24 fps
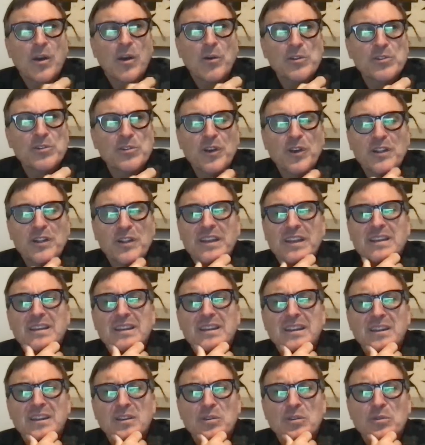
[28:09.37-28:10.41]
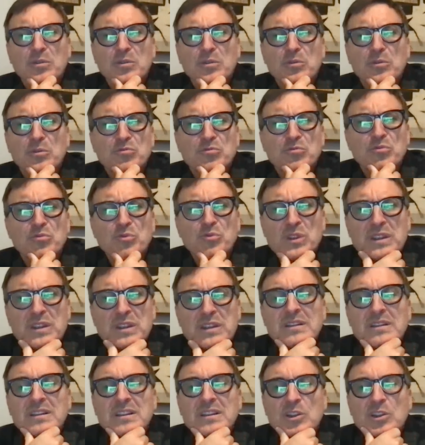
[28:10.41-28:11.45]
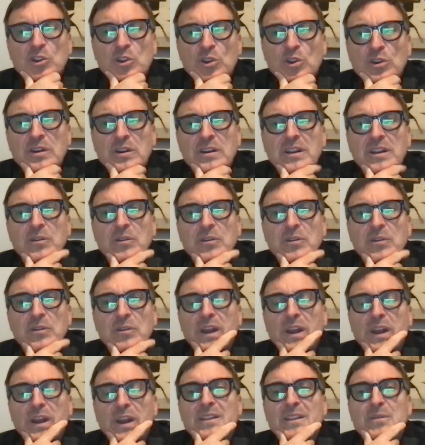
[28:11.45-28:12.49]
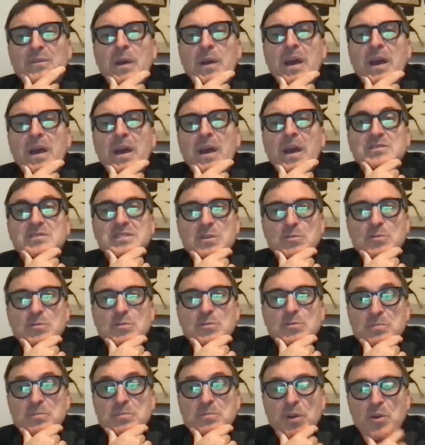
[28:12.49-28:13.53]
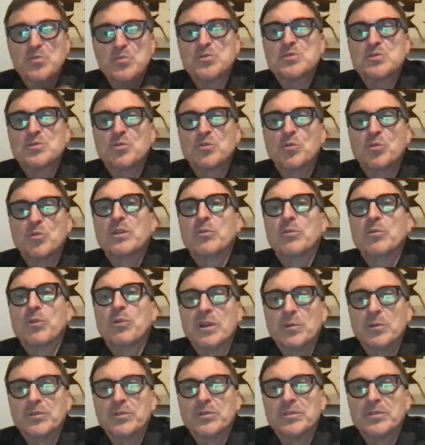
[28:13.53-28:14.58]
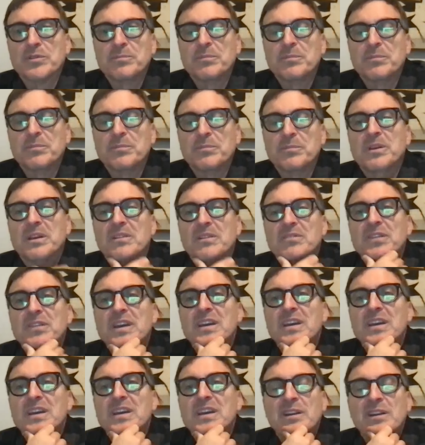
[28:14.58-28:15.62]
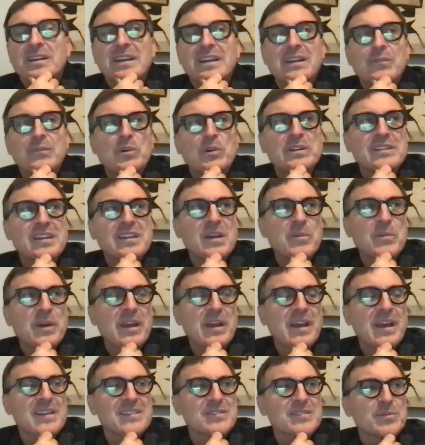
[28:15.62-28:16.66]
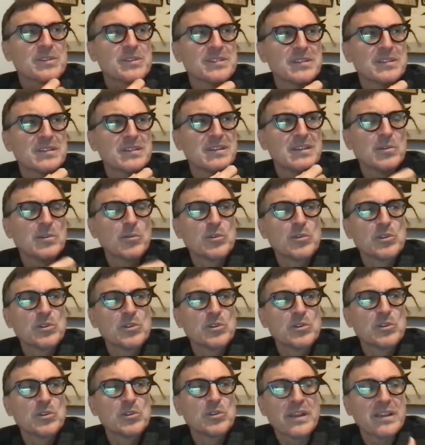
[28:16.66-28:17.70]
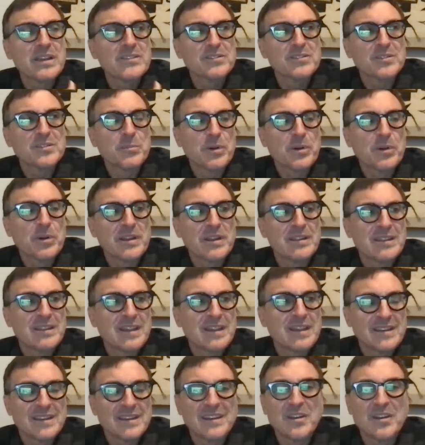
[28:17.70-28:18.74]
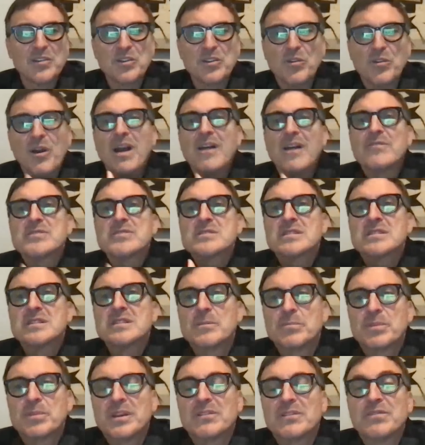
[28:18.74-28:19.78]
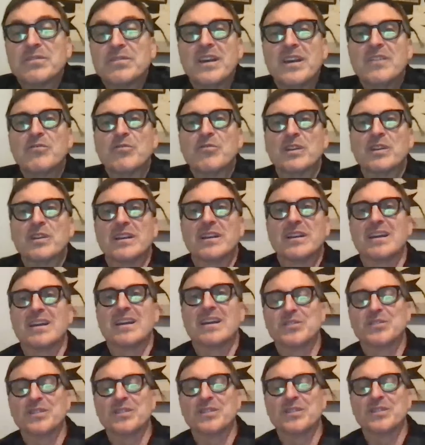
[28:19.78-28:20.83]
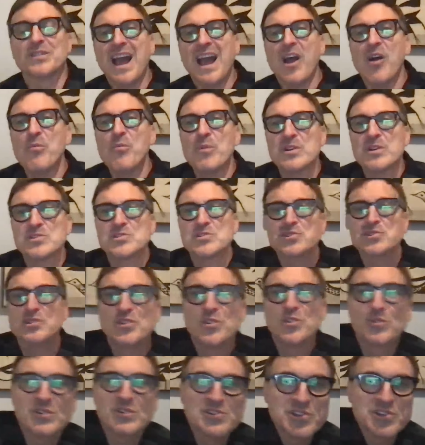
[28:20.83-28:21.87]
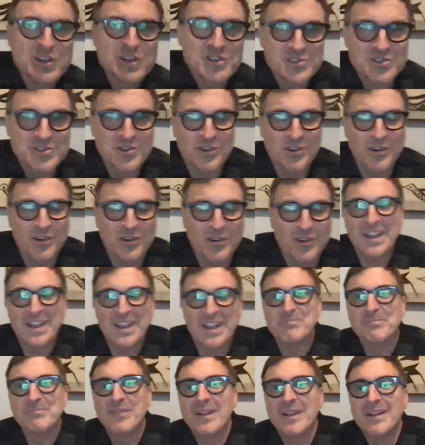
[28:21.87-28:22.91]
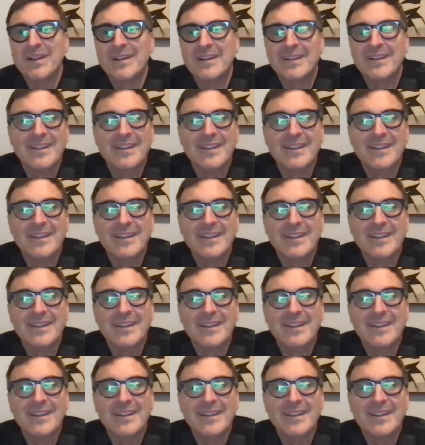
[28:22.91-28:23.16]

I always felt like Neil was really good at winning the matches he was supposed to win, where he was a big favorite. And one time I asked him, I said, Neil, when you're playing somebody that, you know, you're obviously a big favorite against, how much do you adjust your game?